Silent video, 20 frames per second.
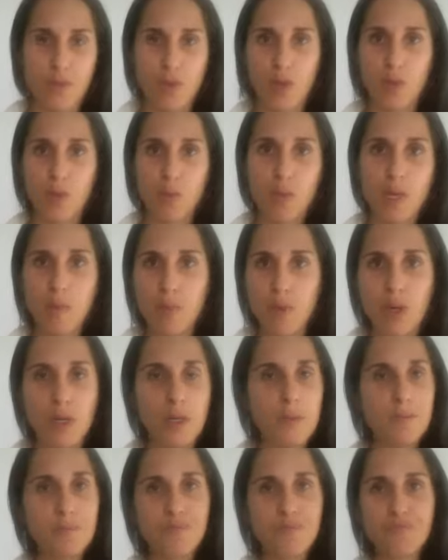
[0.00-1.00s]
for other
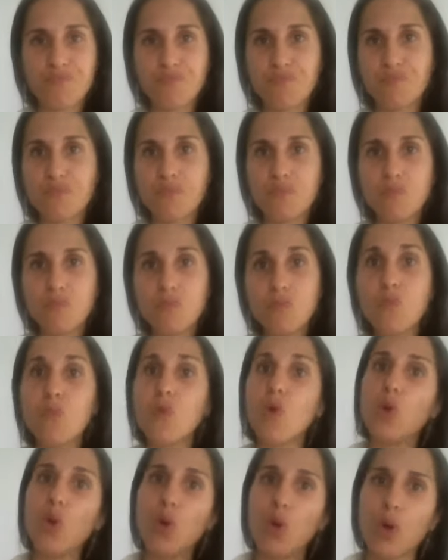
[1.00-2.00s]
people.
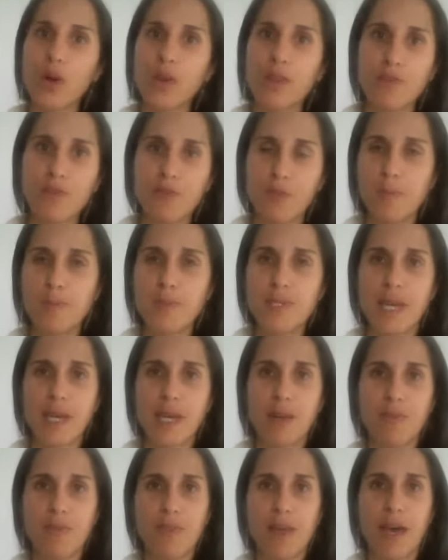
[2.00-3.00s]
Or the flip
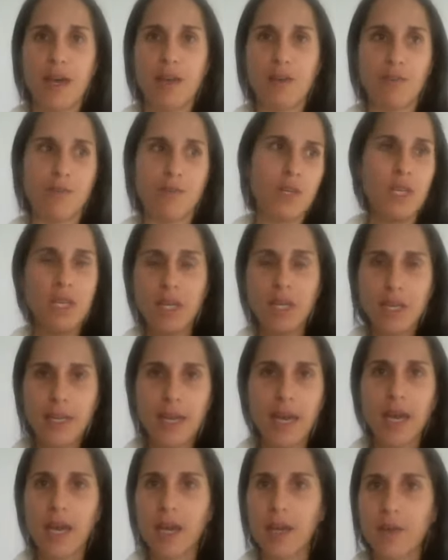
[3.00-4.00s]
side of that of,
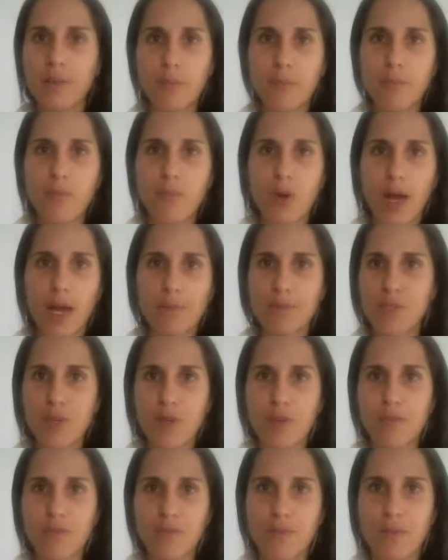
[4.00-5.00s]
yeah, perhaps
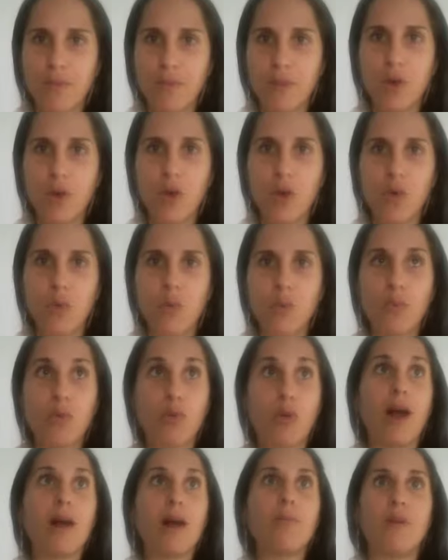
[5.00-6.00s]
you have no
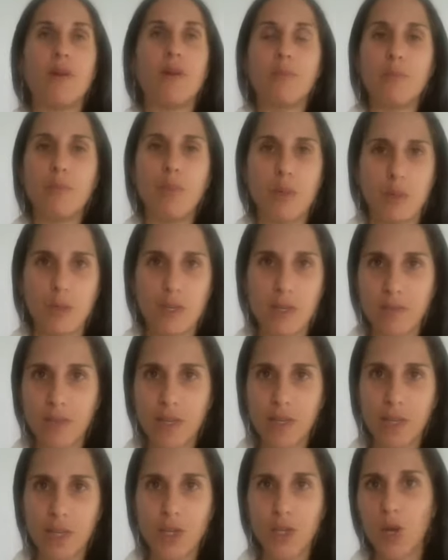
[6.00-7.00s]
problem
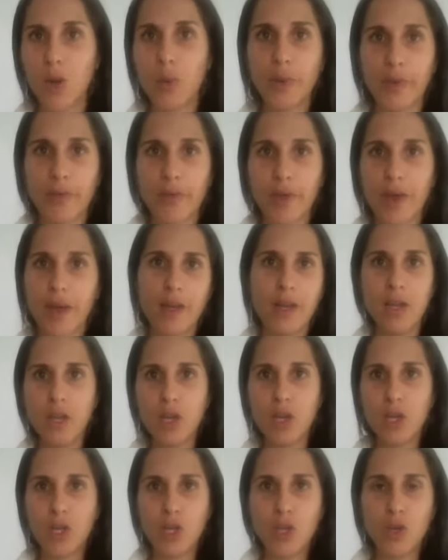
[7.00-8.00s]
believing and knowing that
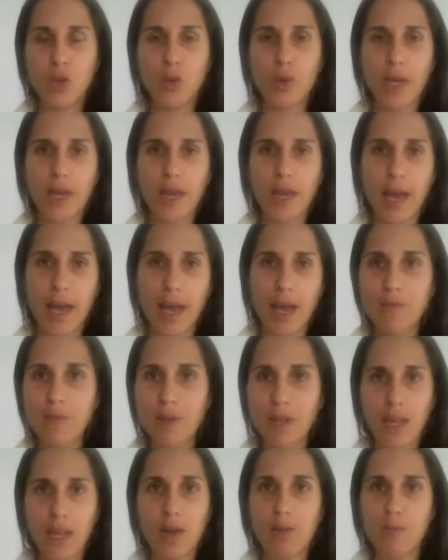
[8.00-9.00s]
you can have
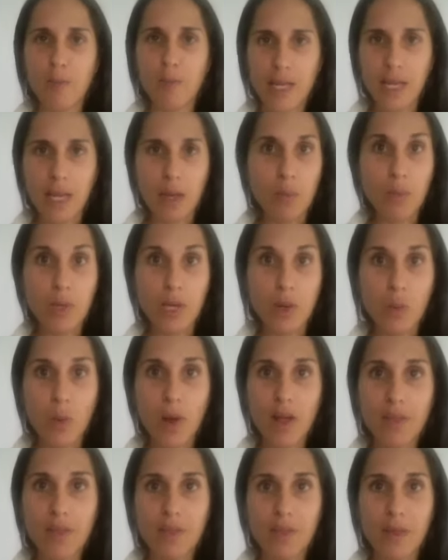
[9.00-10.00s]
a lot of money and be
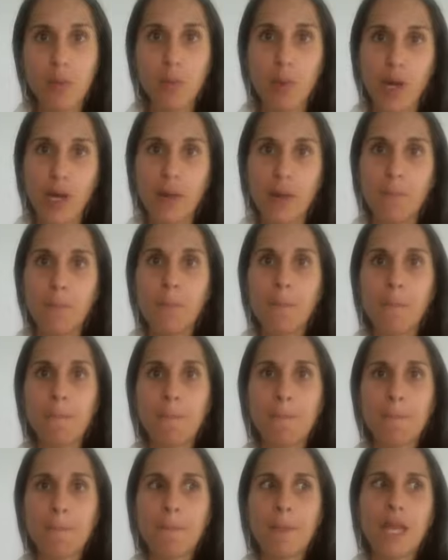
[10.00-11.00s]
wealthy, but
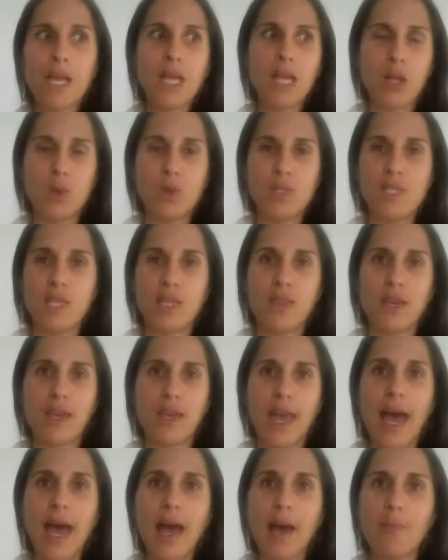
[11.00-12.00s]
closing the
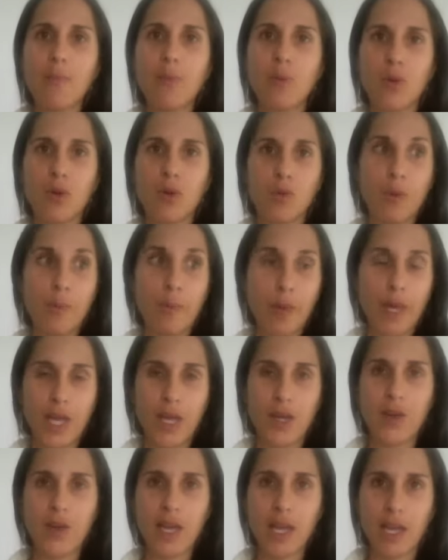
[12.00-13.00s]
gap or
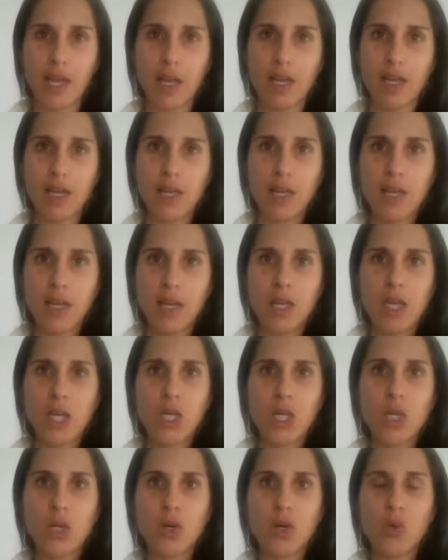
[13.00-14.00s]
repairing
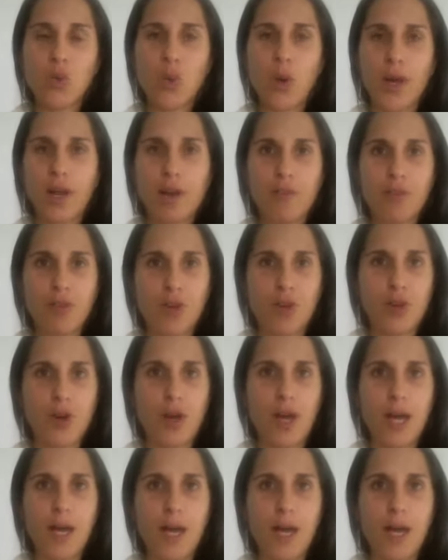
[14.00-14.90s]
whatever